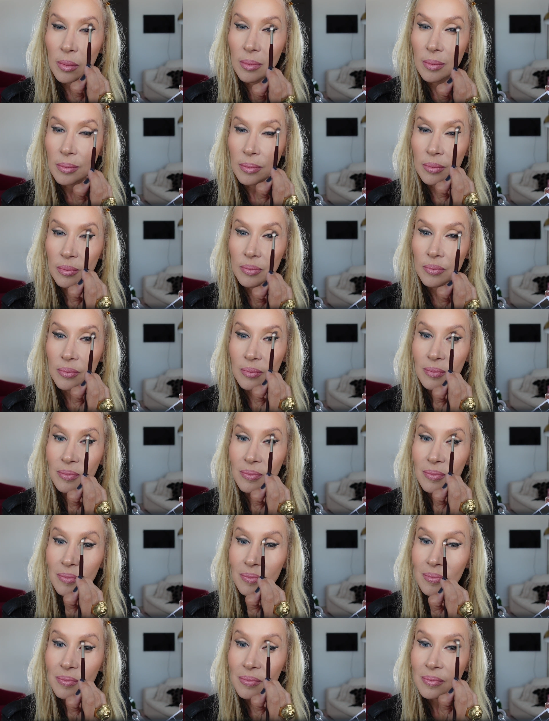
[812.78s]

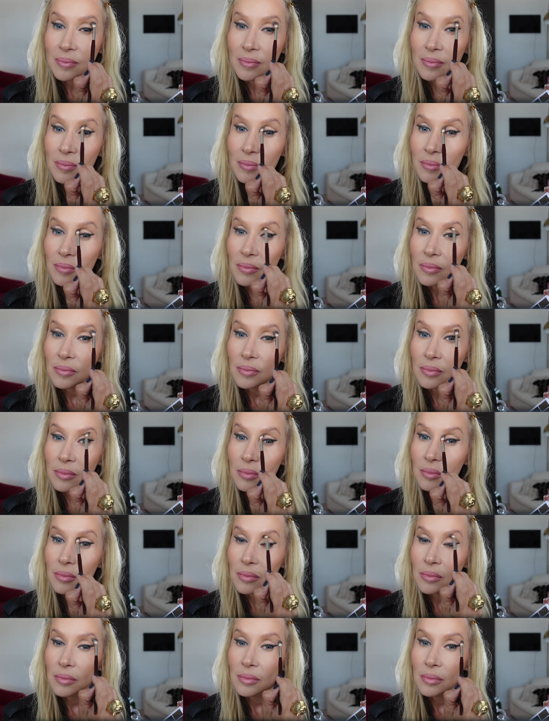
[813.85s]

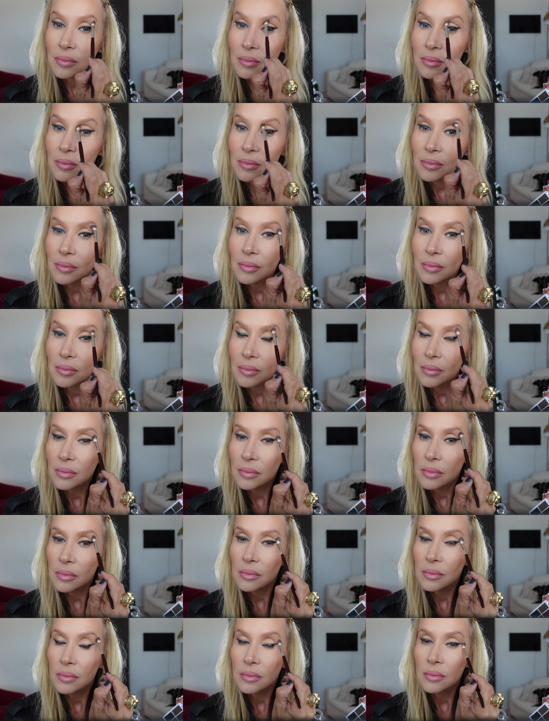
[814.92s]

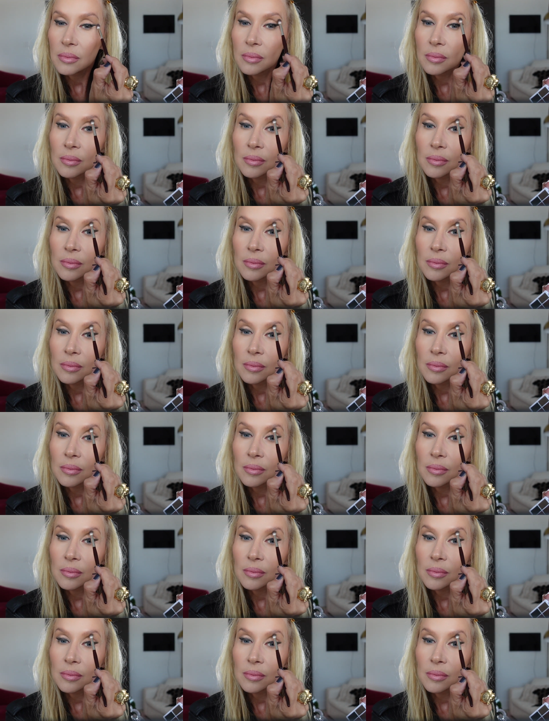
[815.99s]
No one is speaking in this clip.